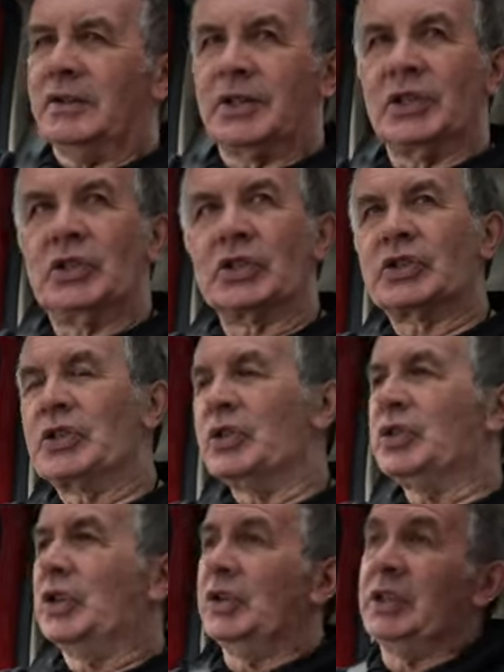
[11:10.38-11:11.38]
they're just
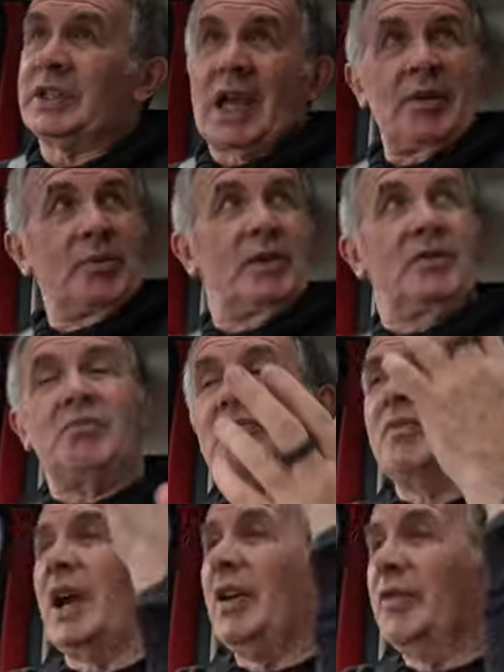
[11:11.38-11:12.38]
such a good design. I mean,
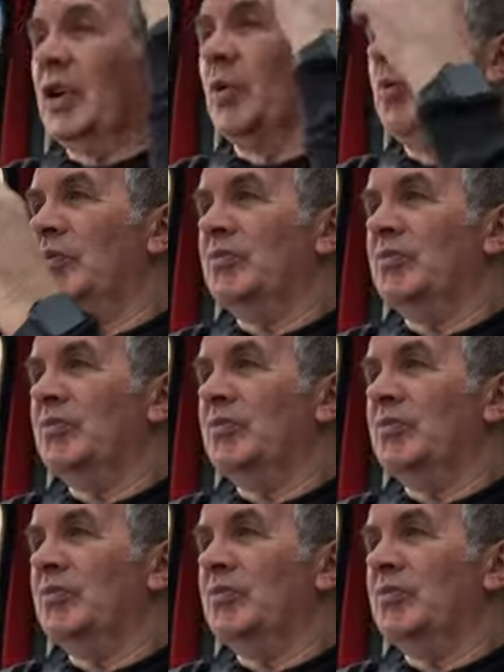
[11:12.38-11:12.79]
I've got,